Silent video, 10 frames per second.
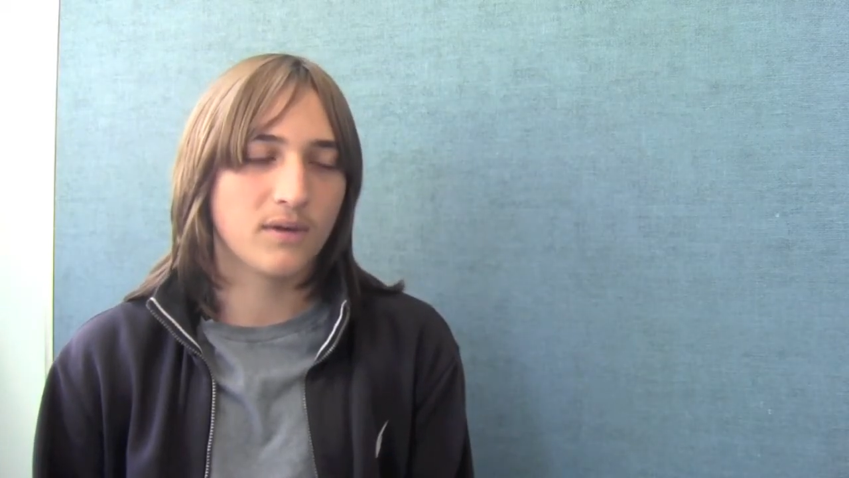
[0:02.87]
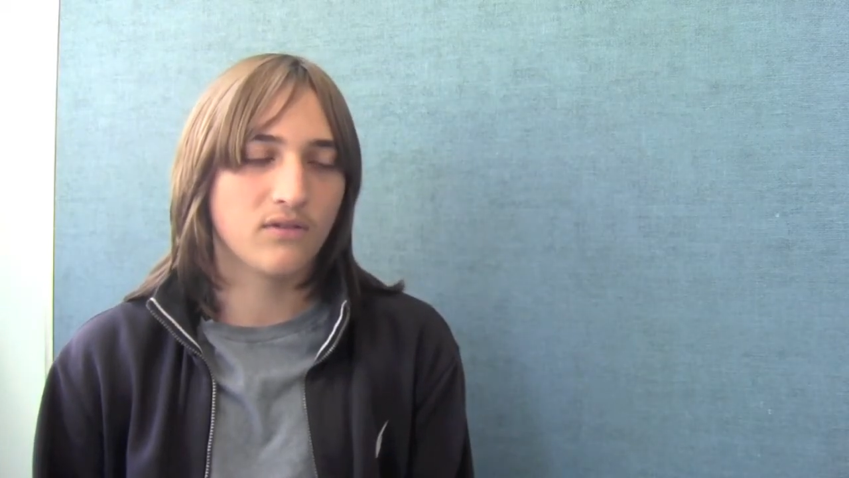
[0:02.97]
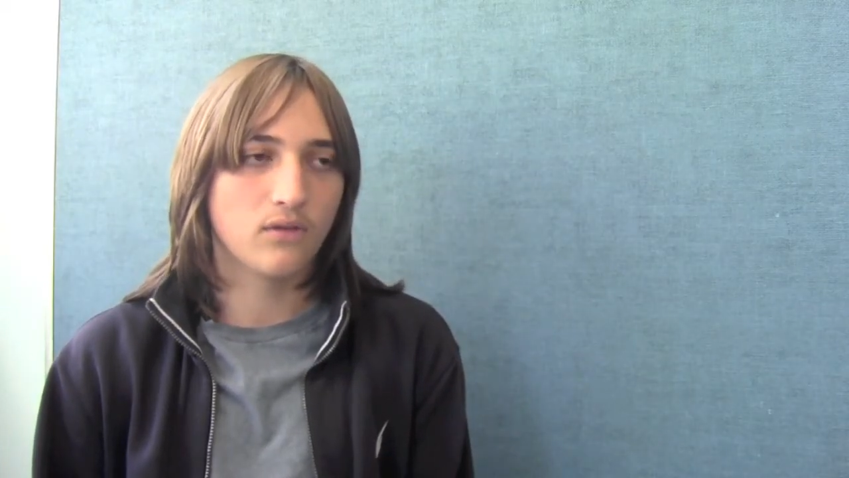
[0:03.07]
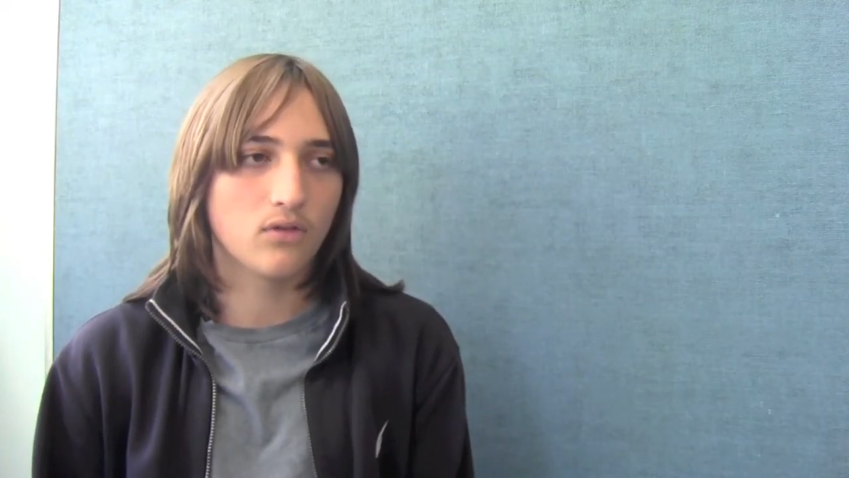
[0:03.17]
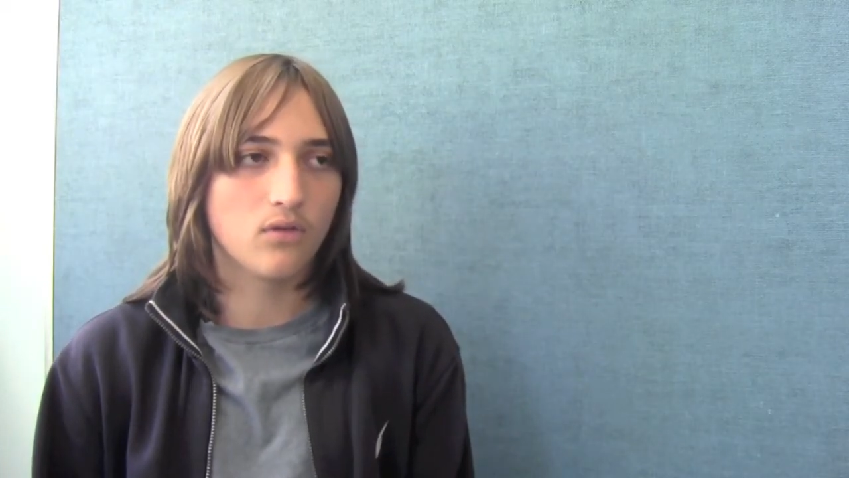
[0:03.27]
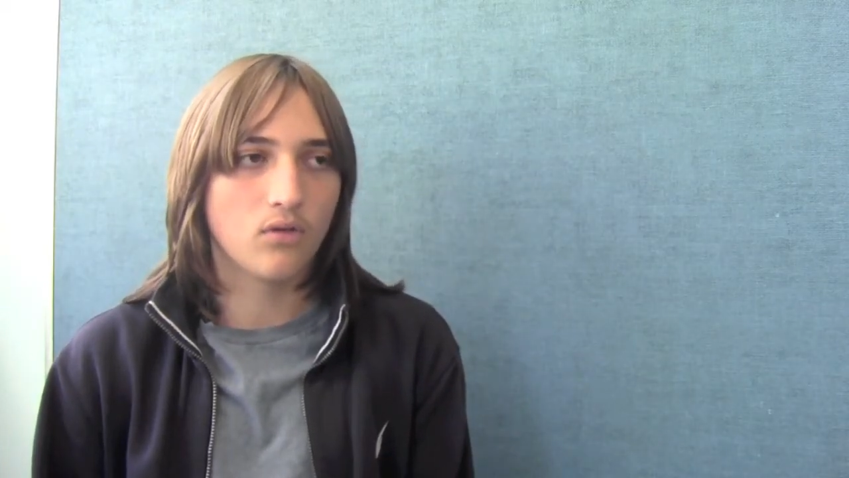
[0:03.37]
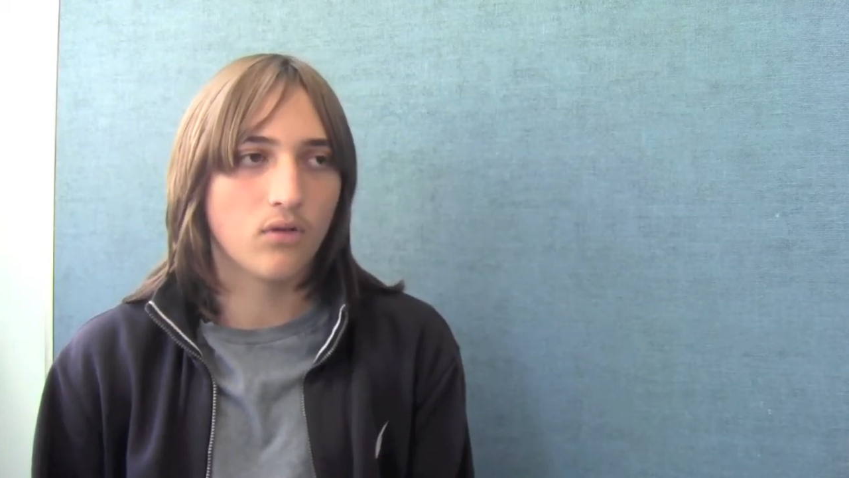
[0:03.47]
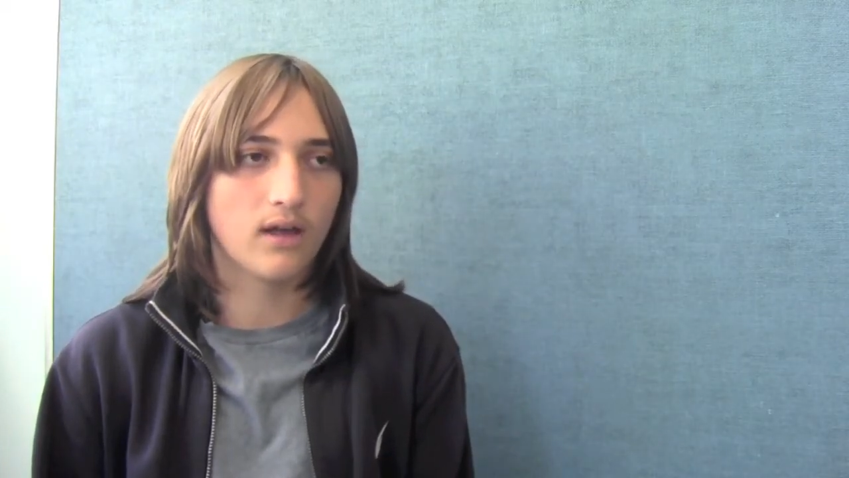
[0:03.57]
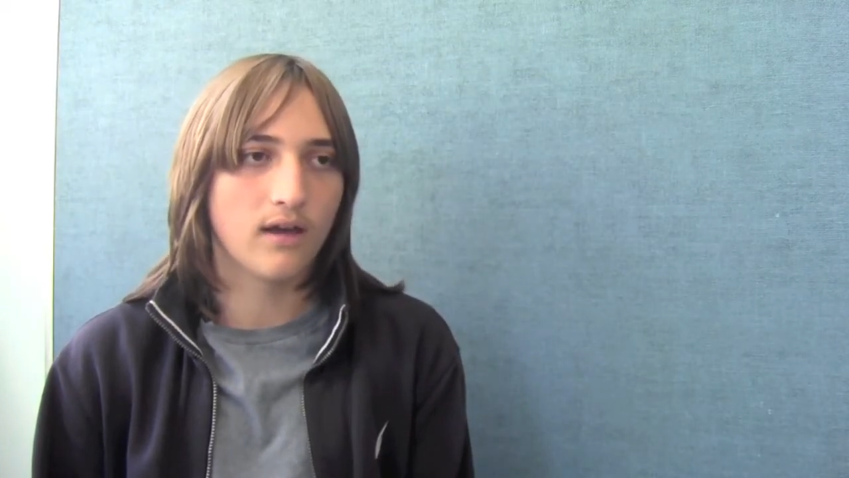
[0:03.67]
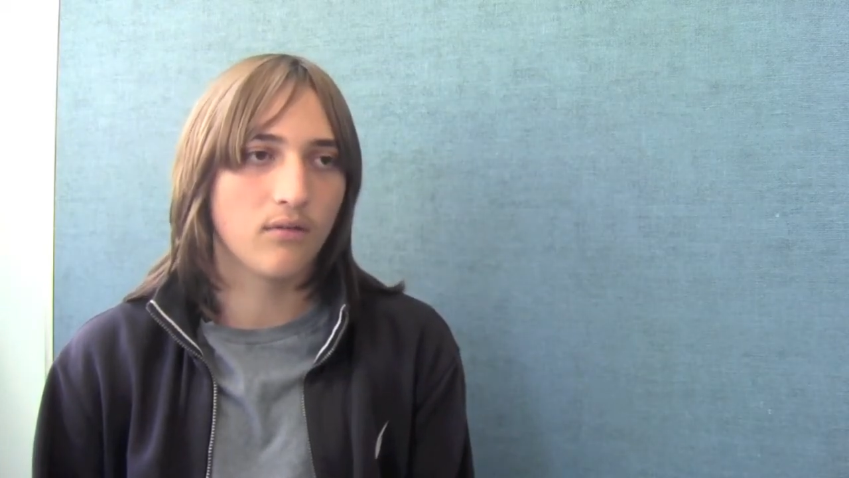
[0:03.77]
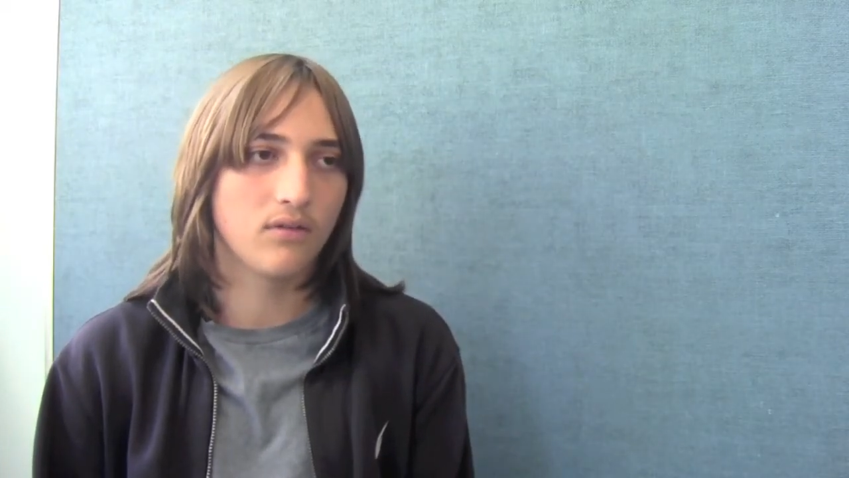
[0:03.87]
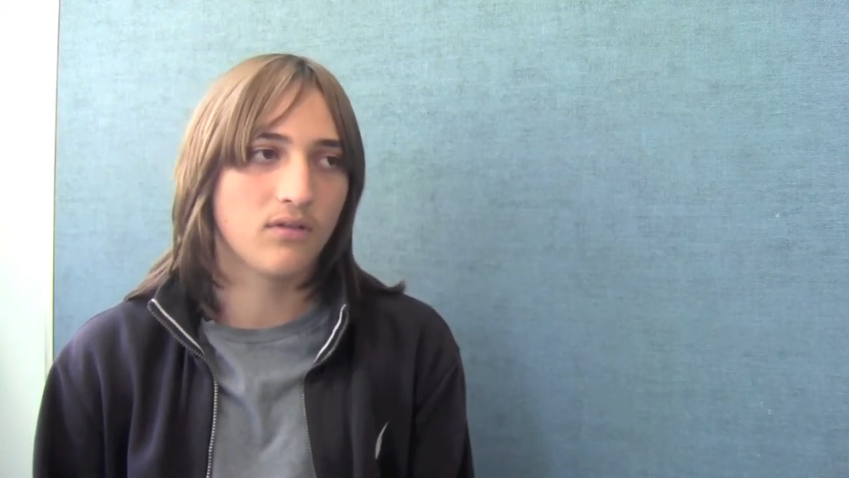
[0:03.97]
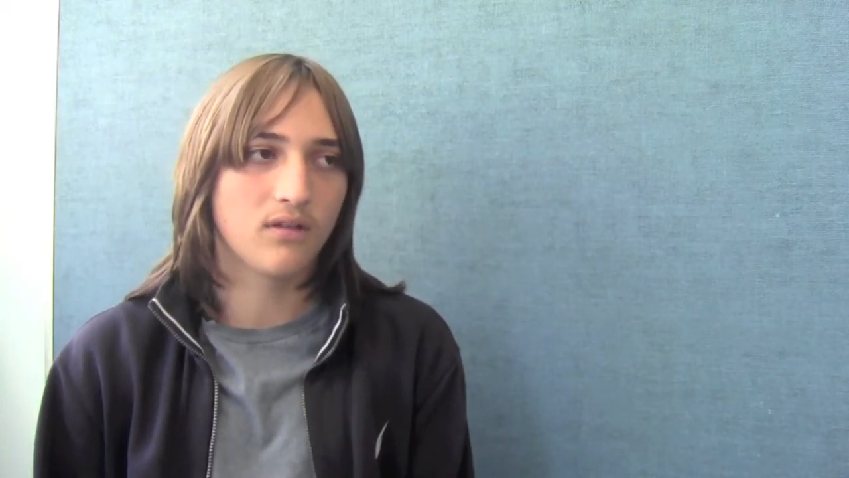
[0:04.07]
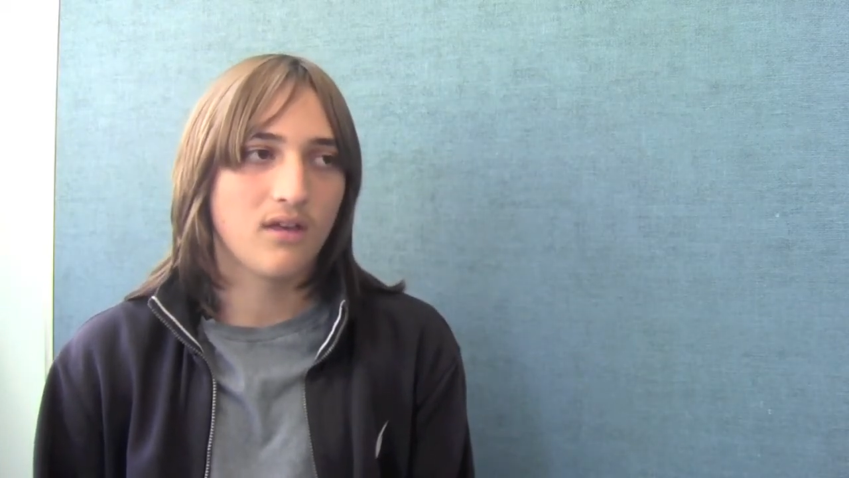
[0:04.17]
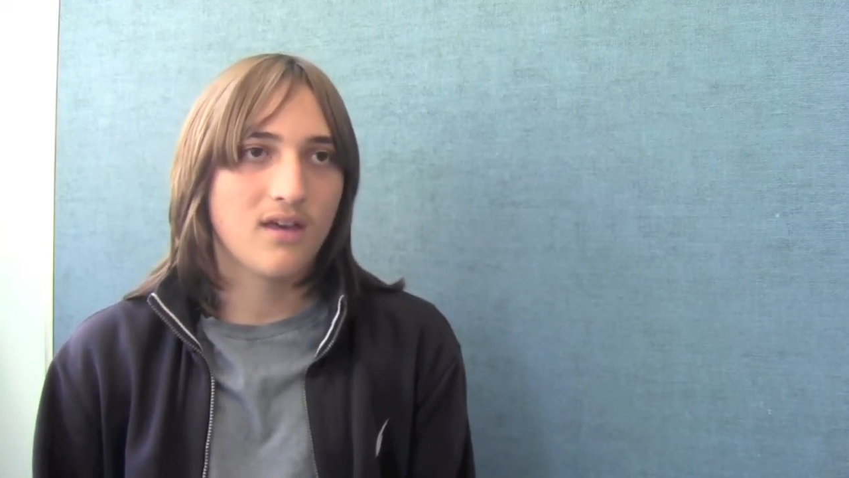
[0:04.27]
elementary school, I
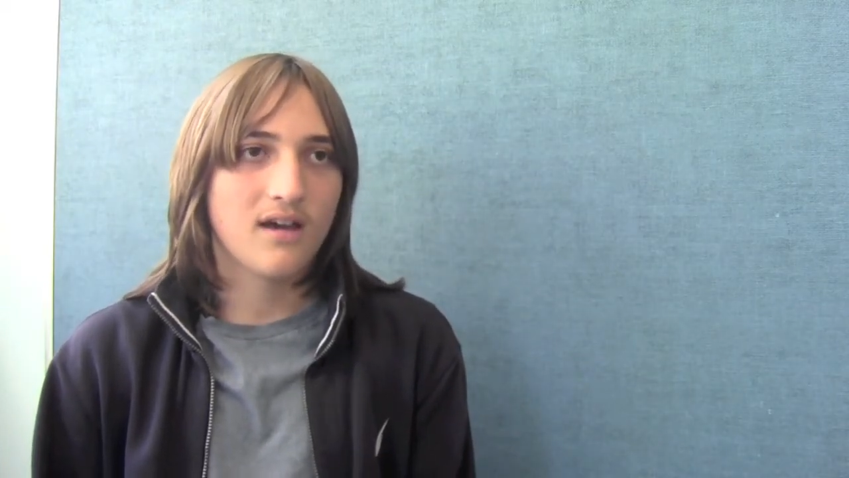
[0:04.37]
was